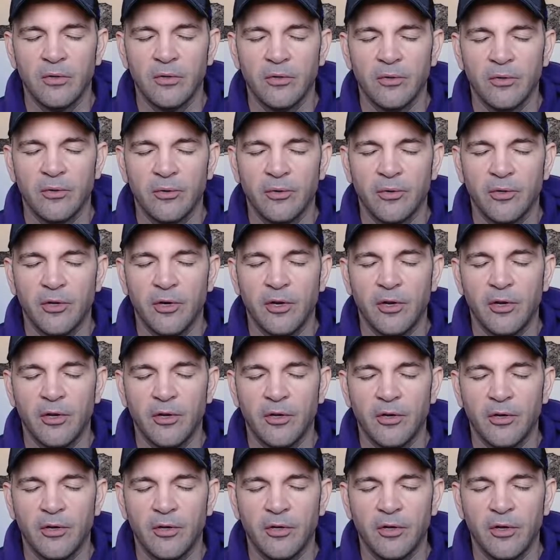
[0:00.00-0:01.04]
or
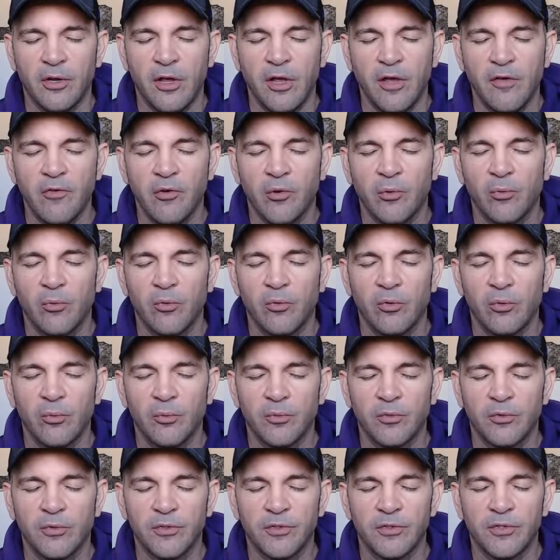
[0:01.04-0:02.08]
having room
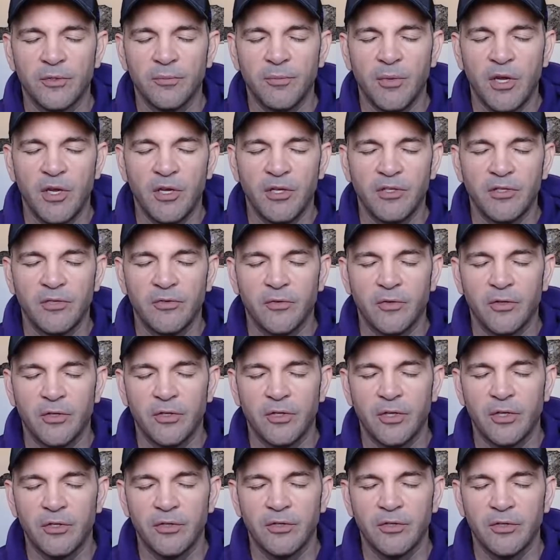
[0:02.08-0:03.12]
and space for the
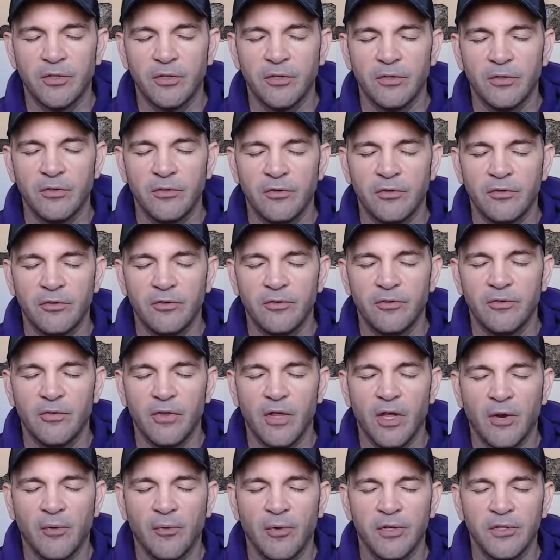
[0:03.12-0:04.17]
tension, if
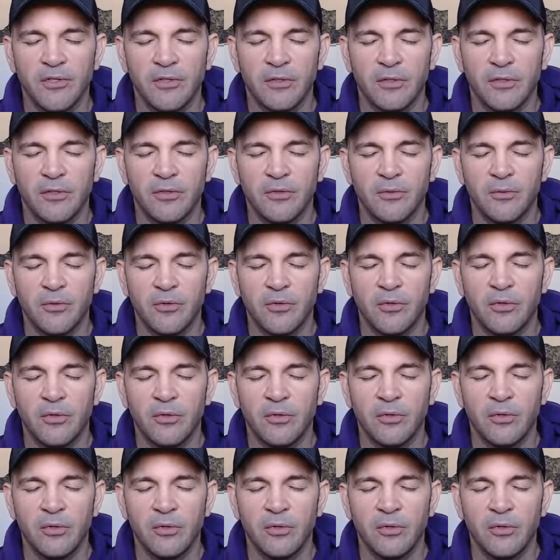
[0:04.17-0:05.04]
that resonates with you.